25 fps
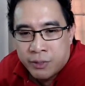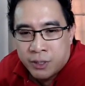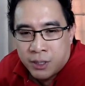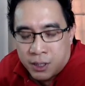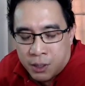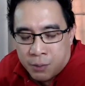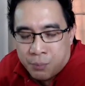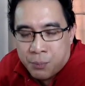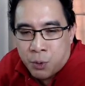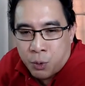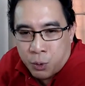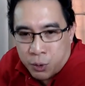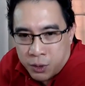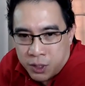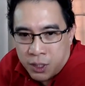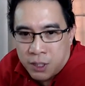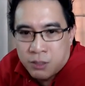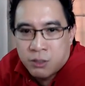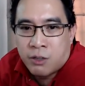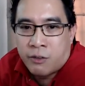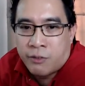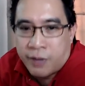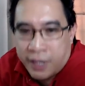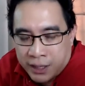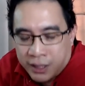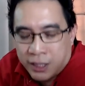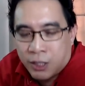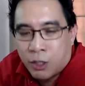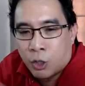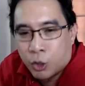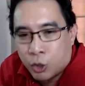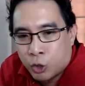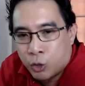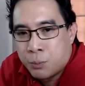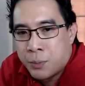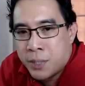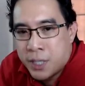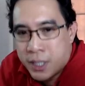Even the process of getting
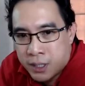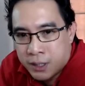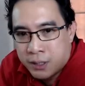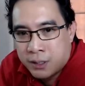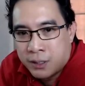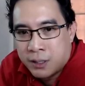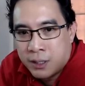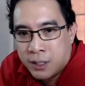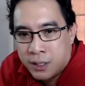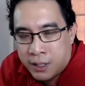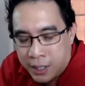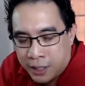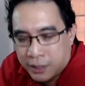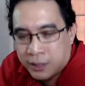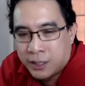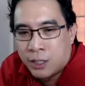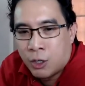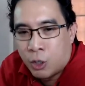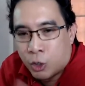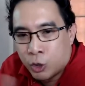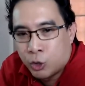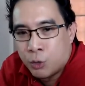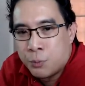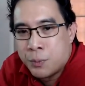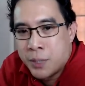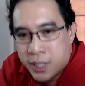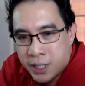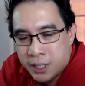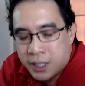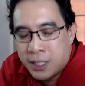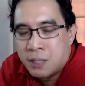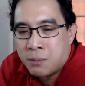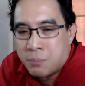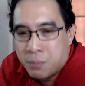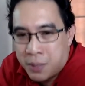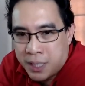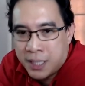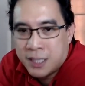automation
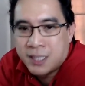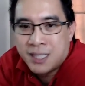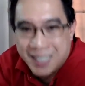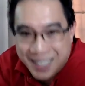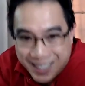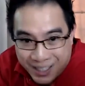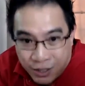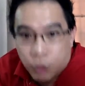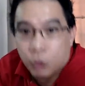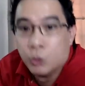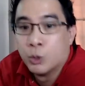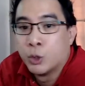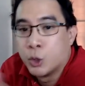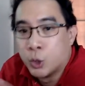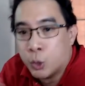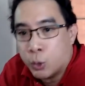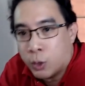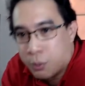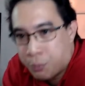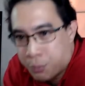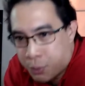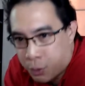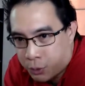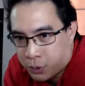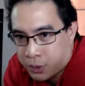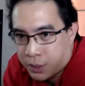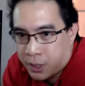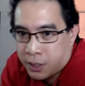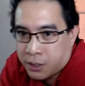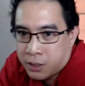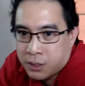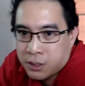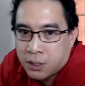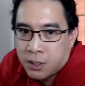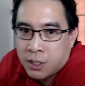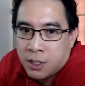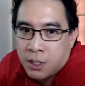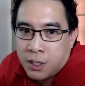in place is also a
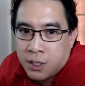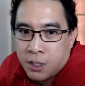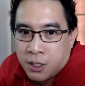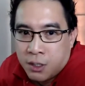process.